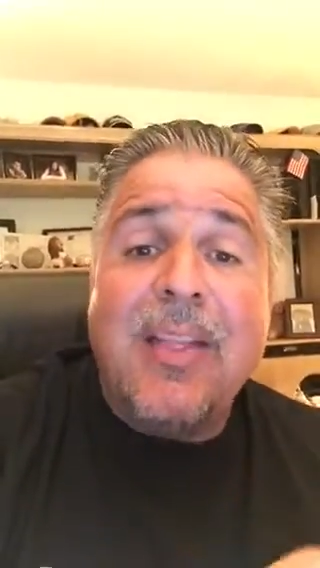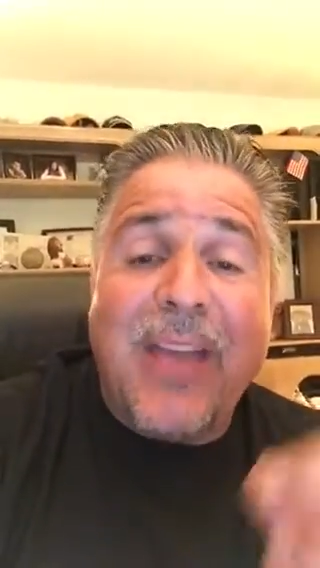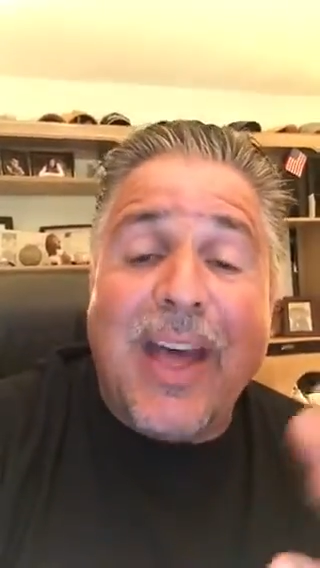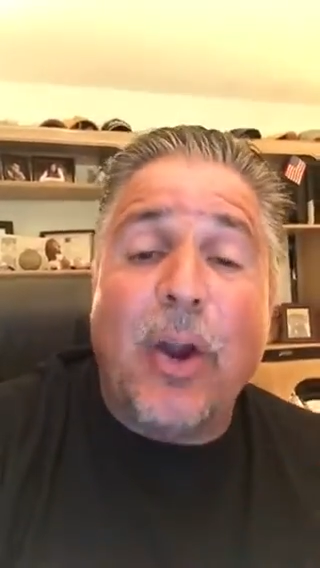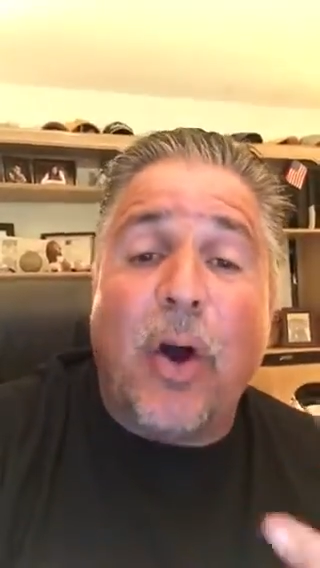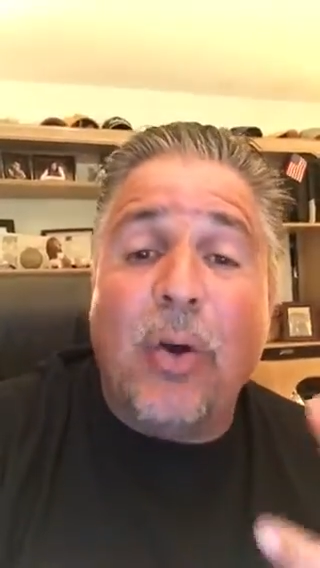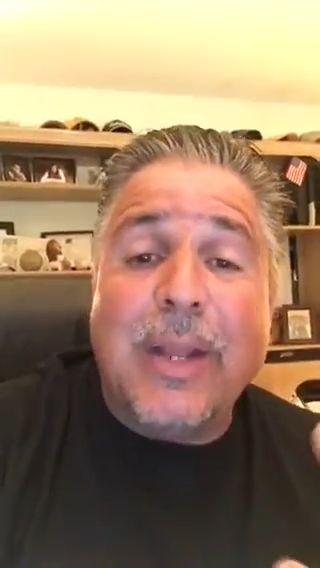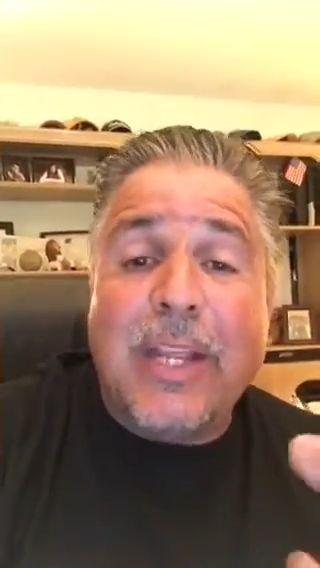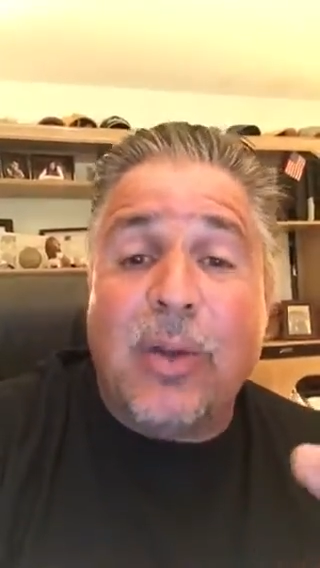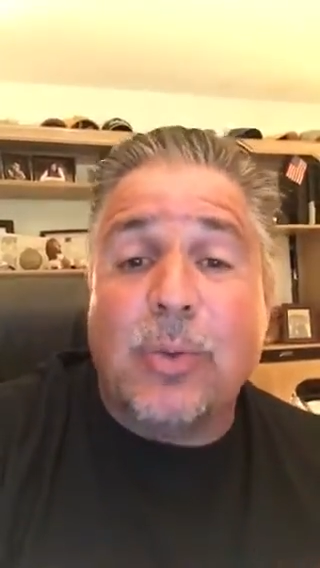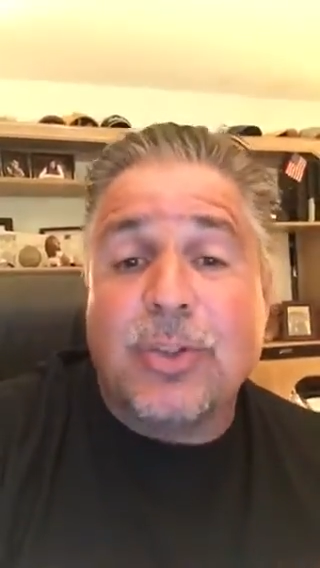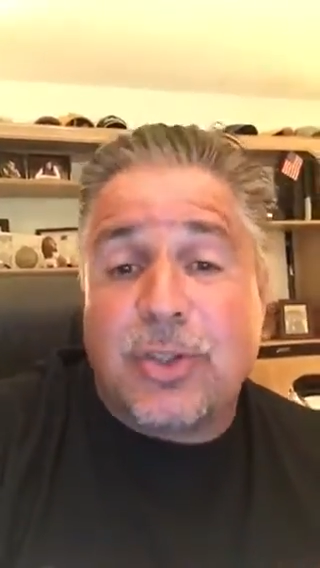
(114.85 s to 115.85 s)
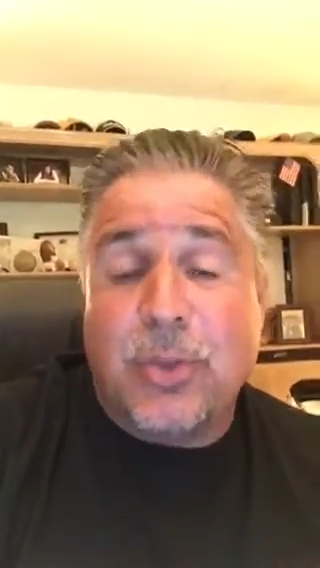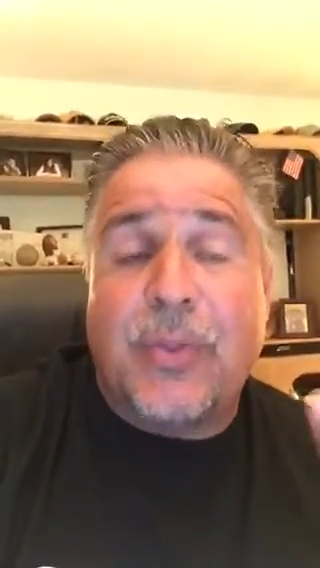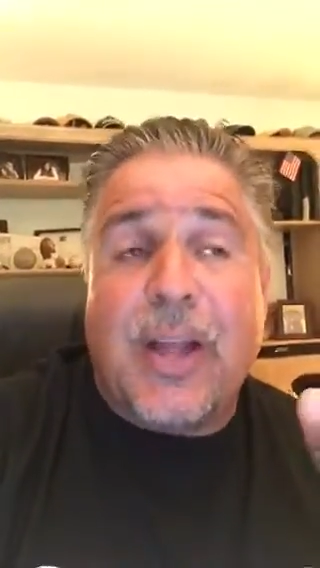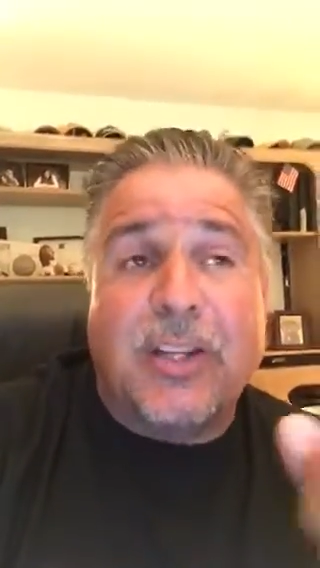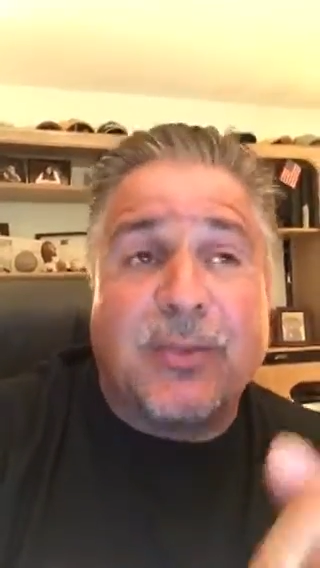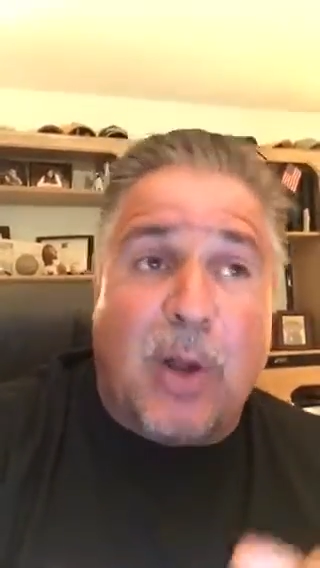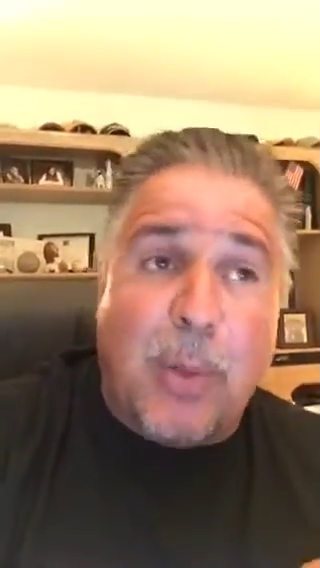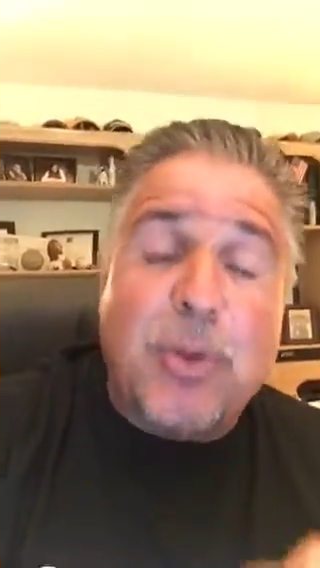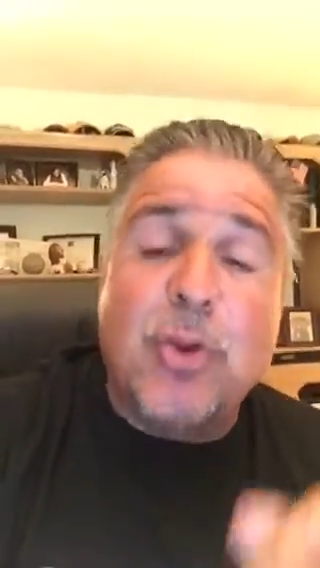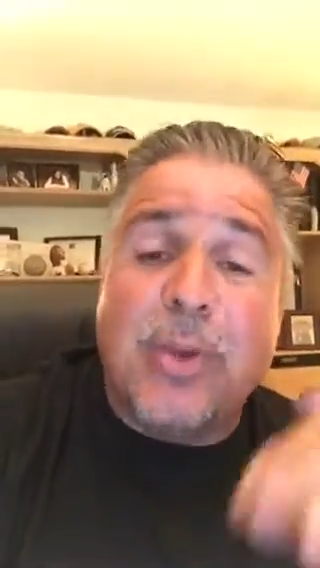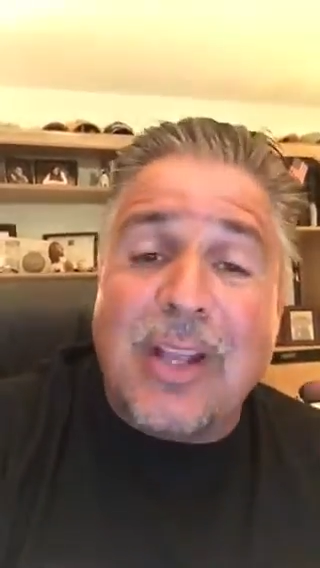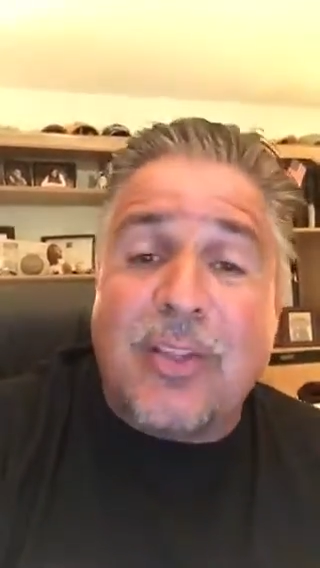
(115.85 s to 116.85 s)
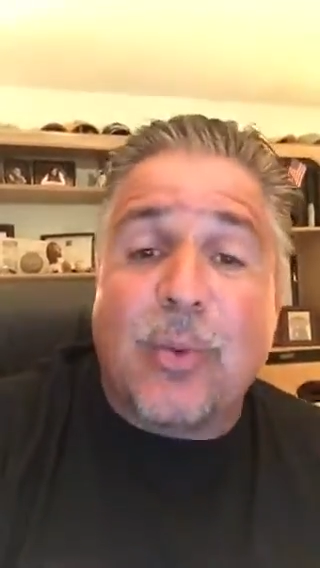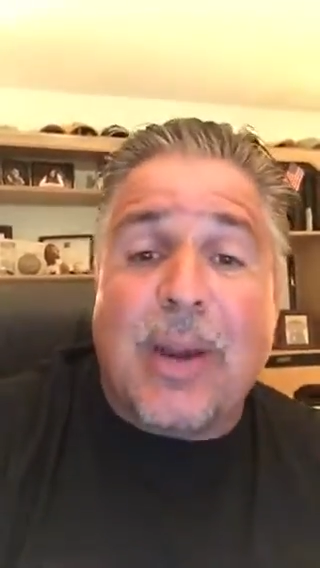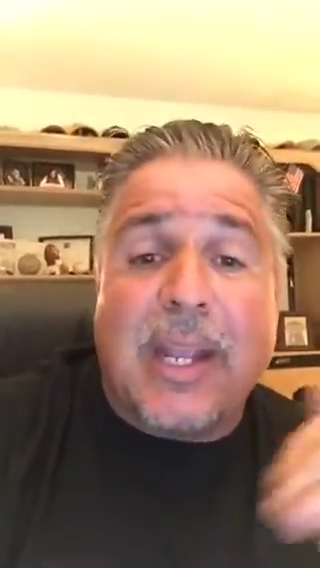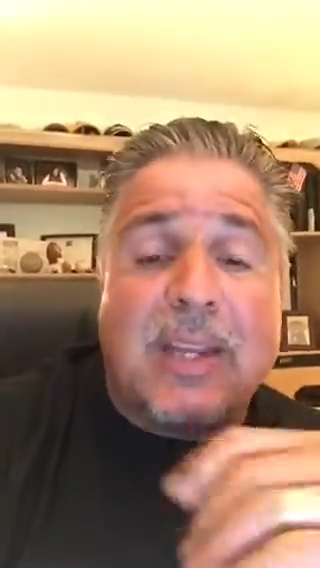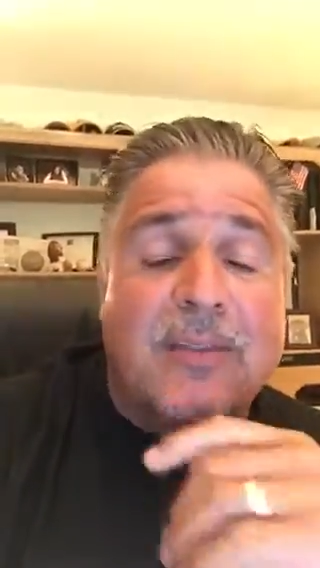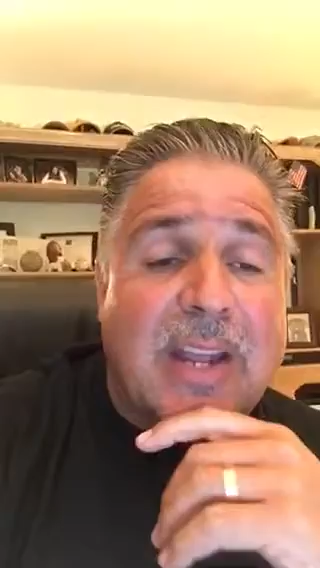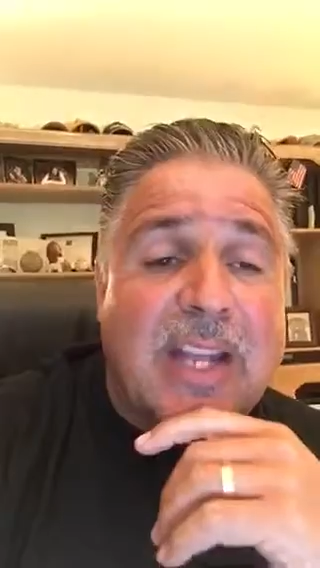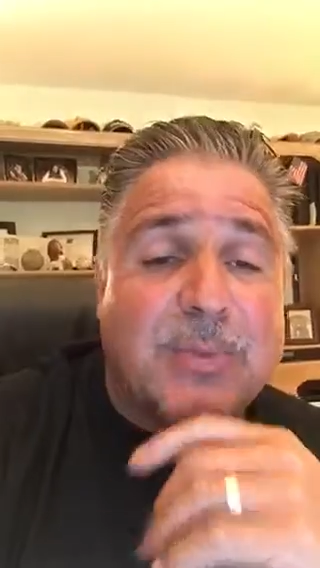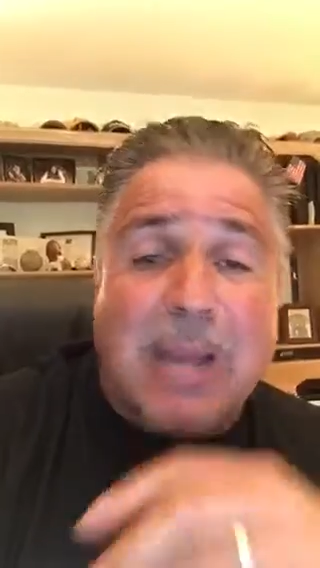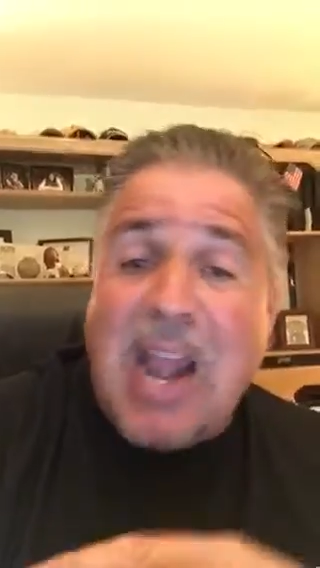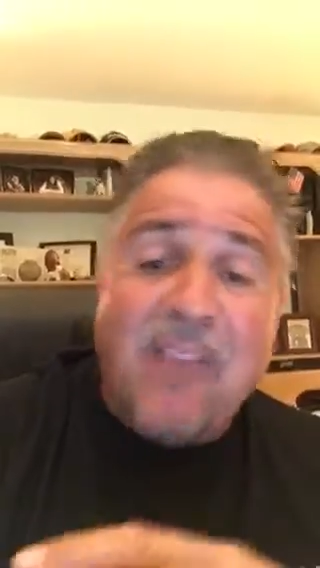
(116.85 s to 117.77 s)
That all equals 2,000 volume. You get the rank advancement.